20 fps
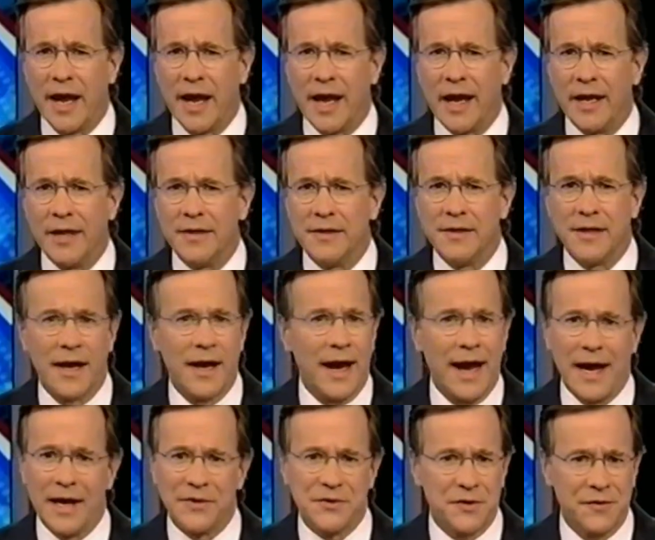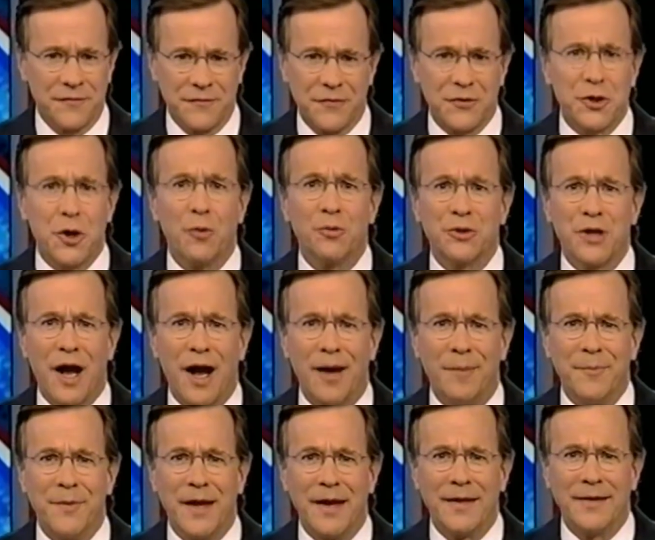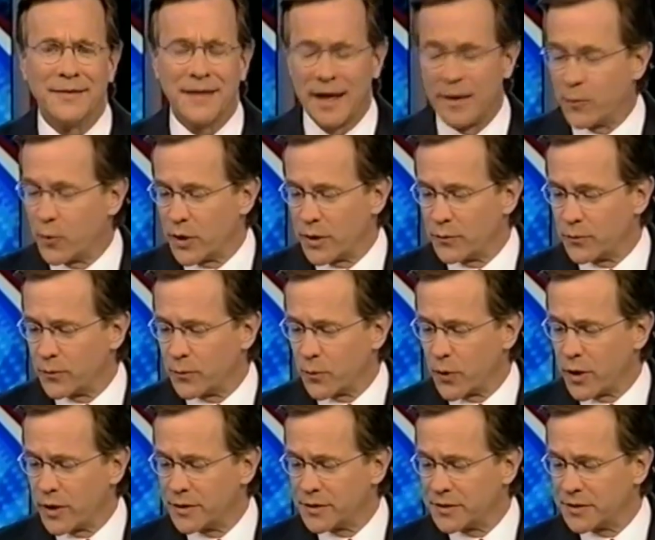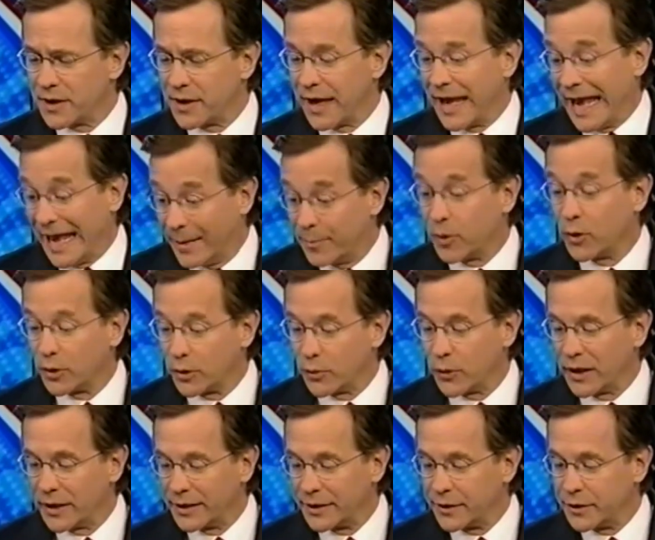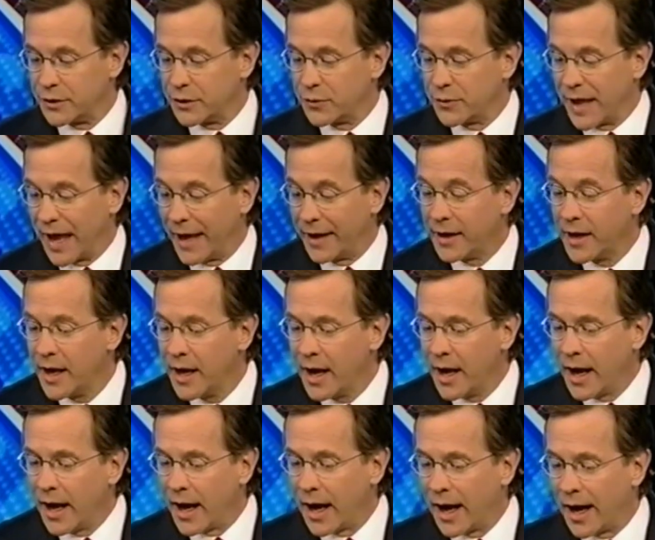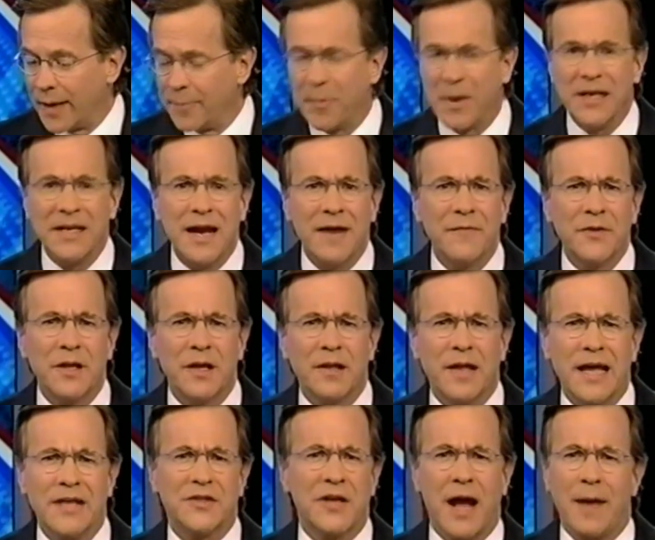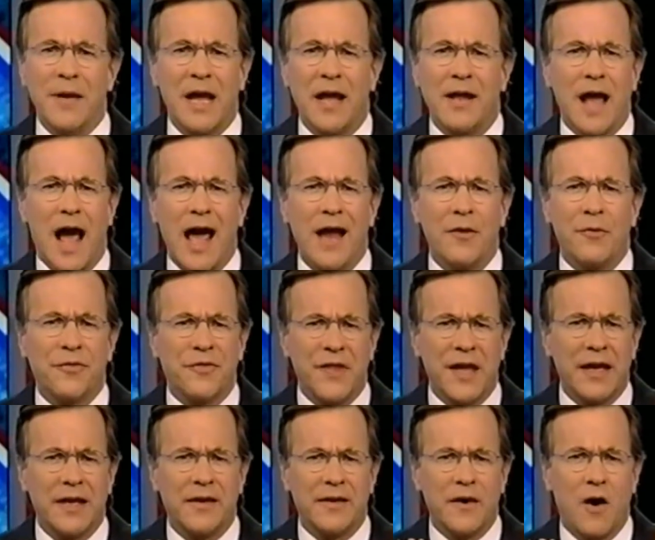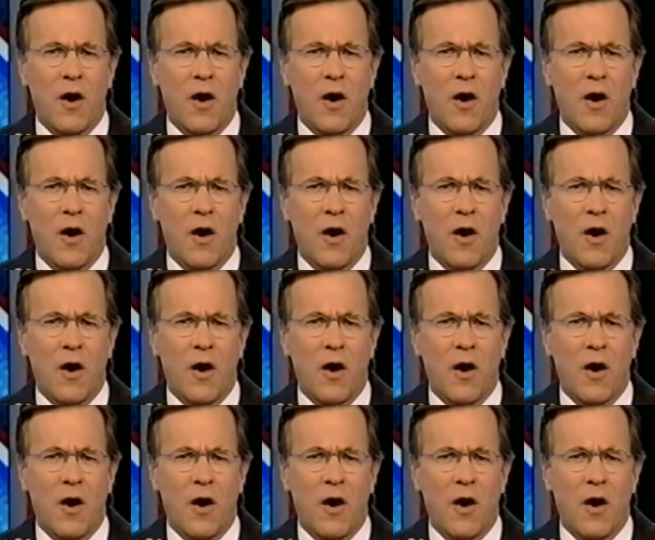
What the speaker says: and as of showtime, they weren't able or willing to do that. But nevertheless, I don't think,